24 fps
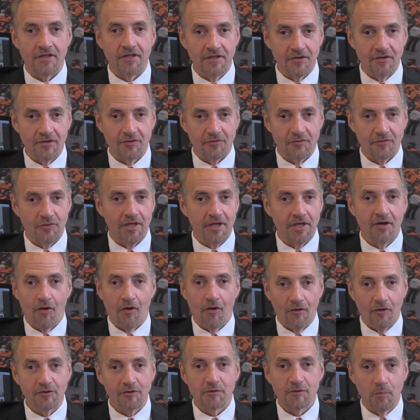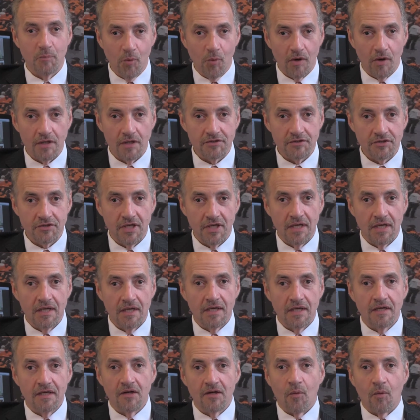industry called sports,
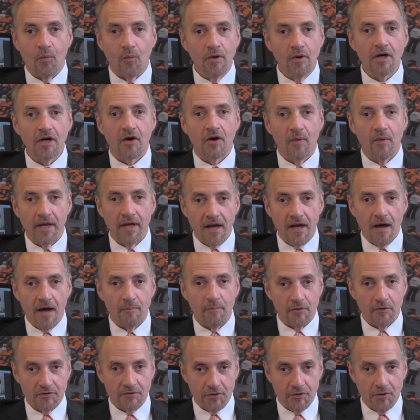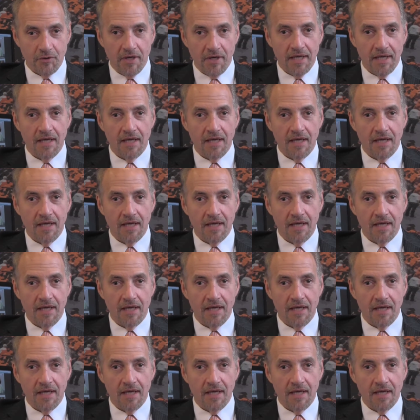what a great opportunity.